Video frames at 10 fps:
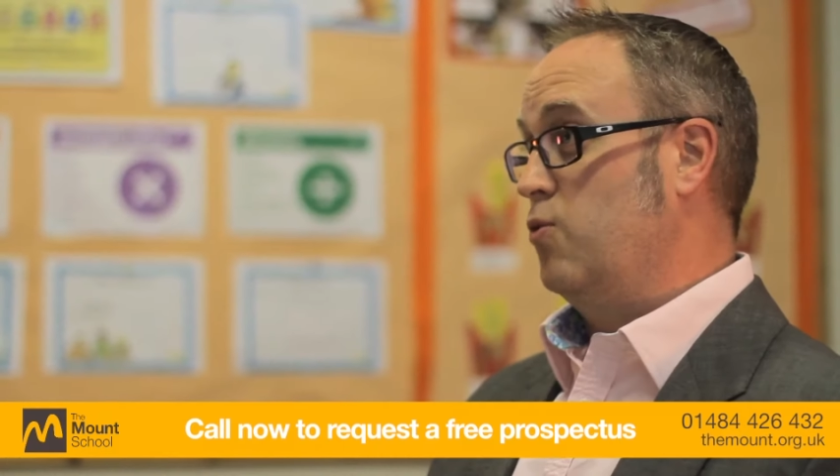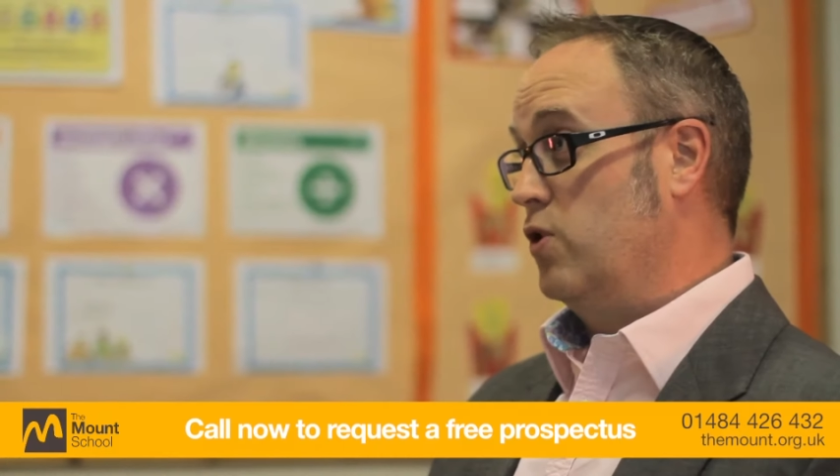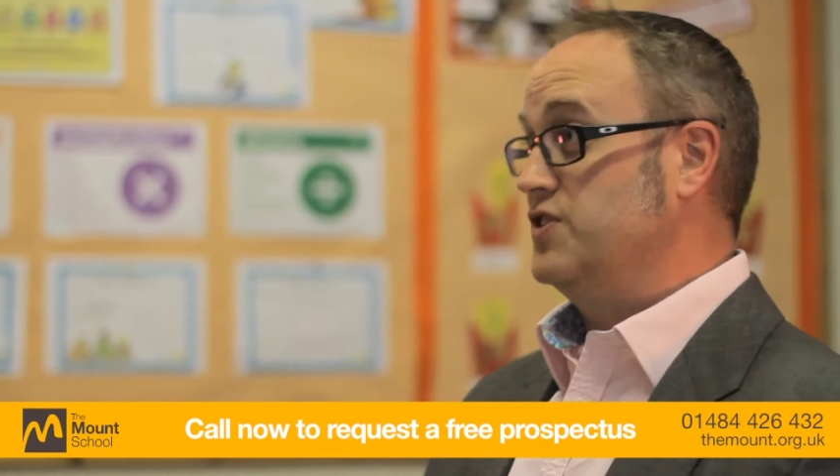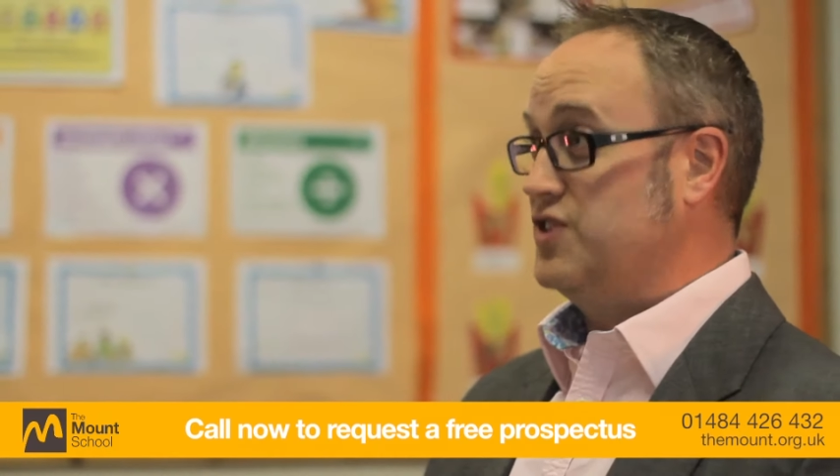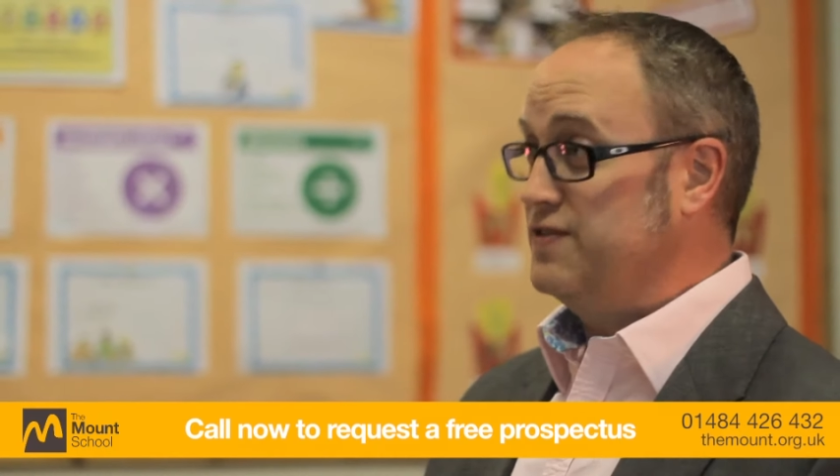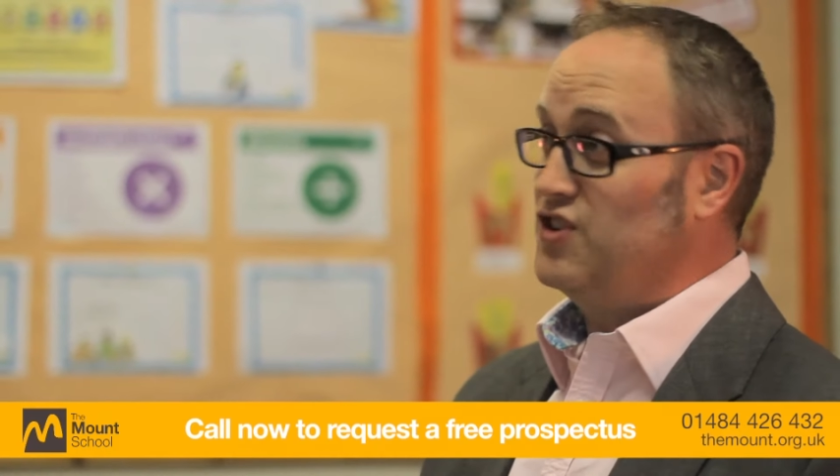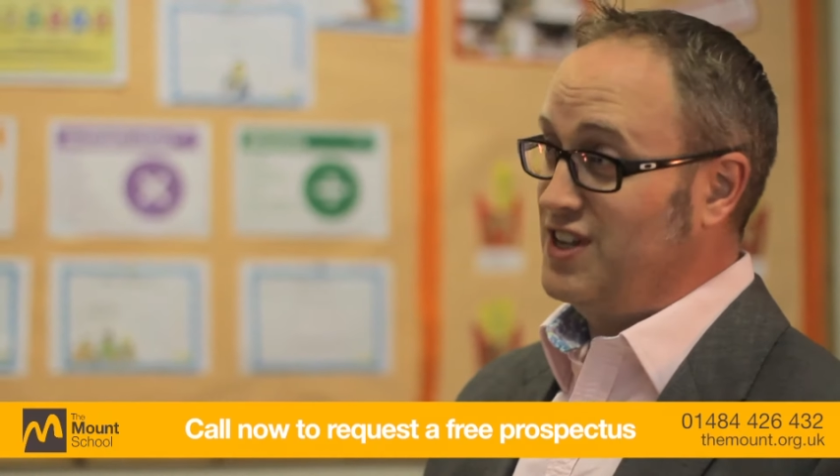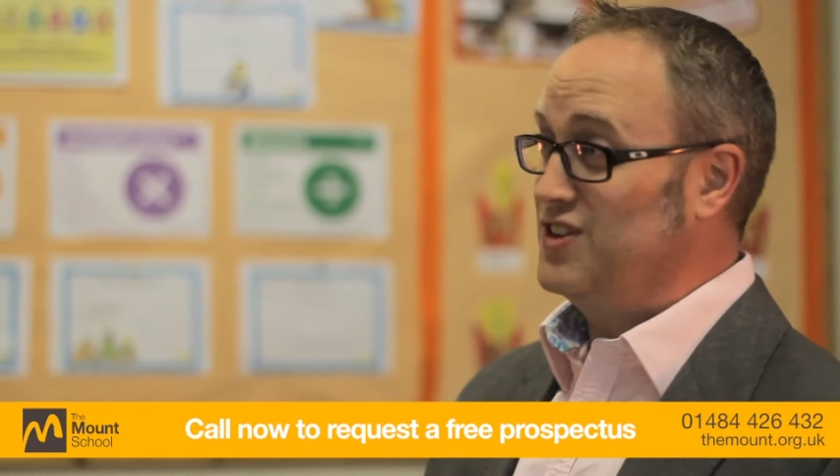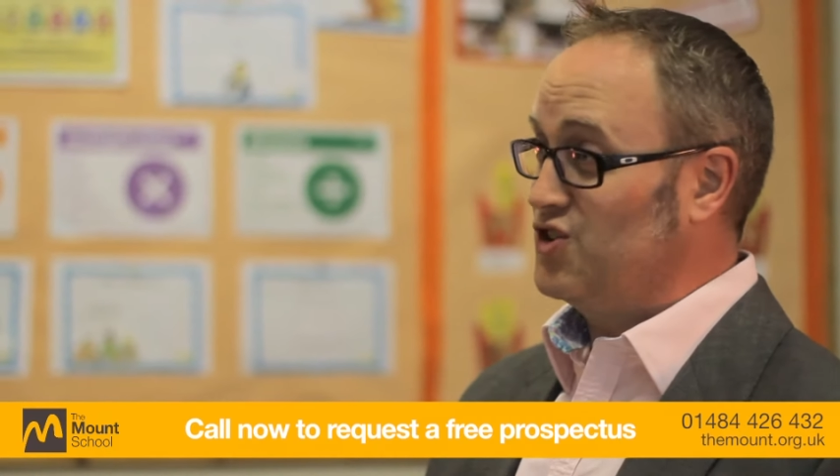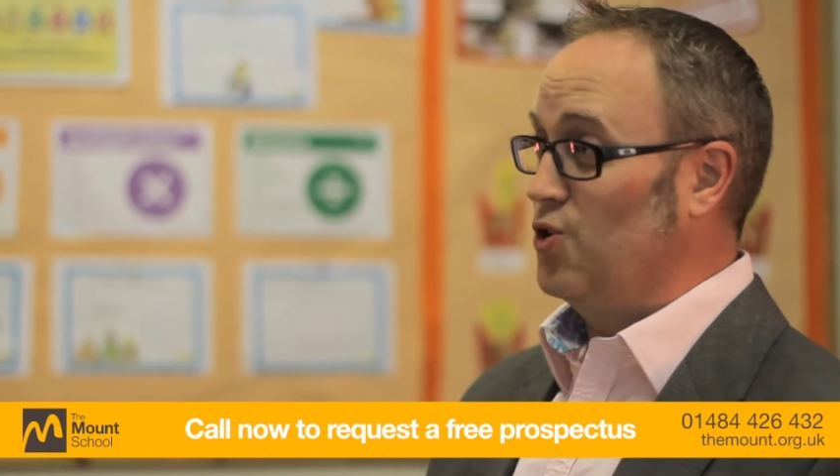once they've
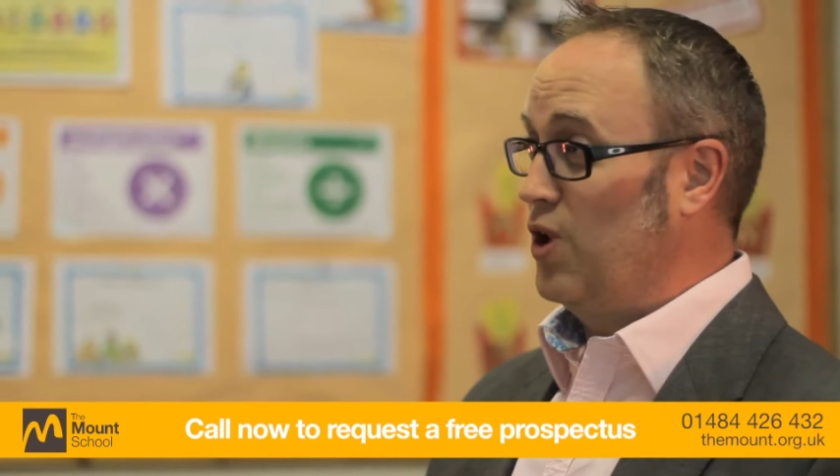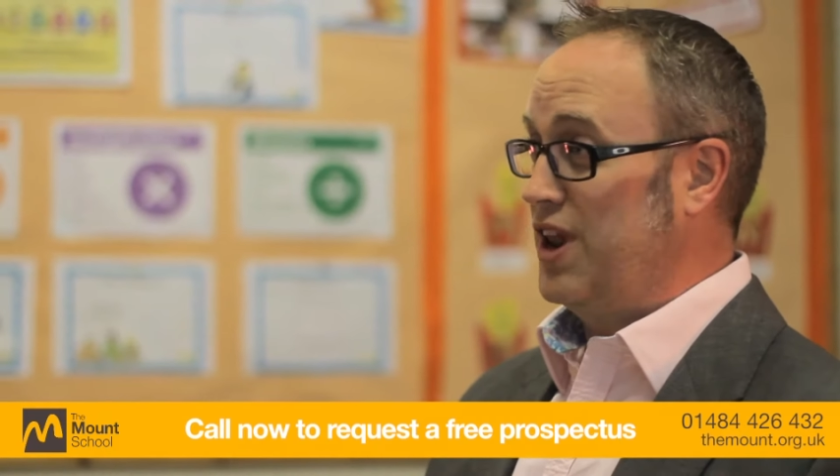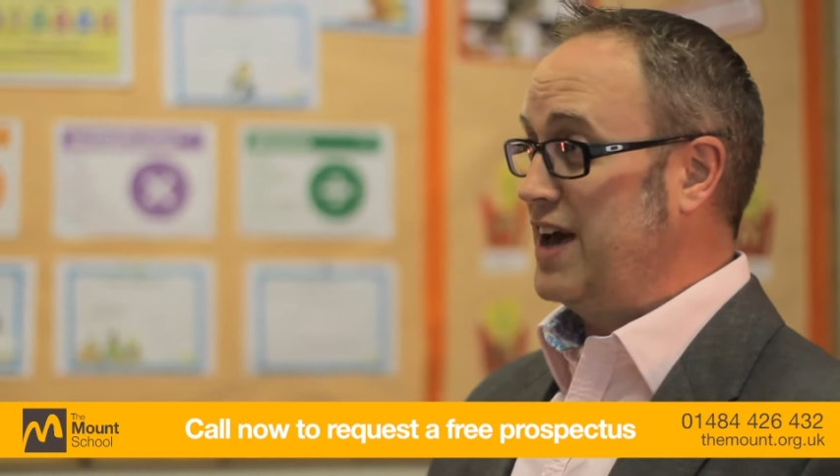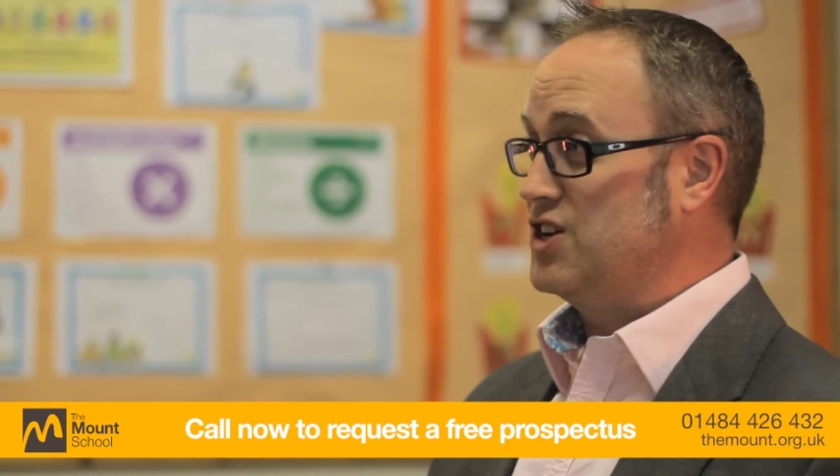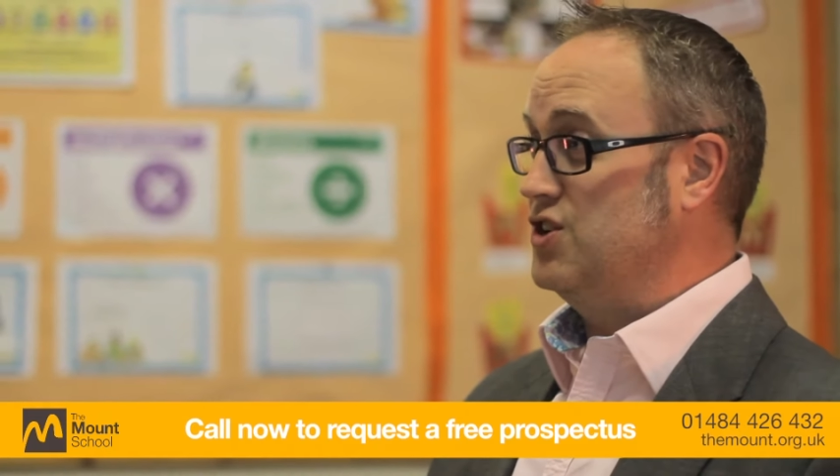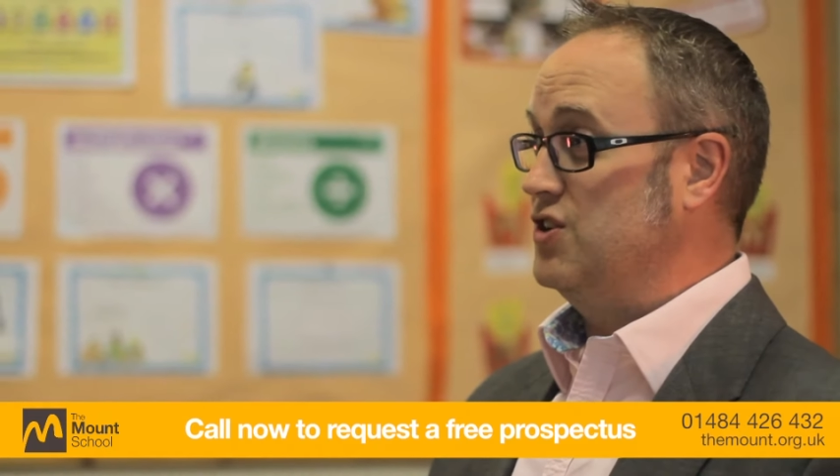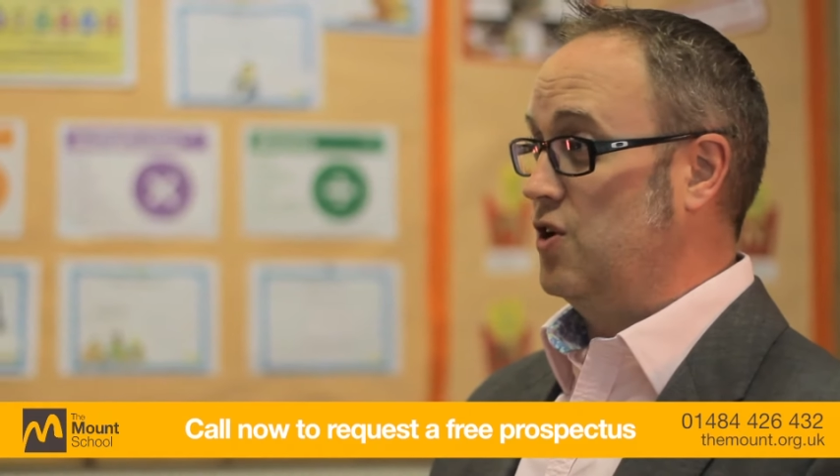seen the school in action,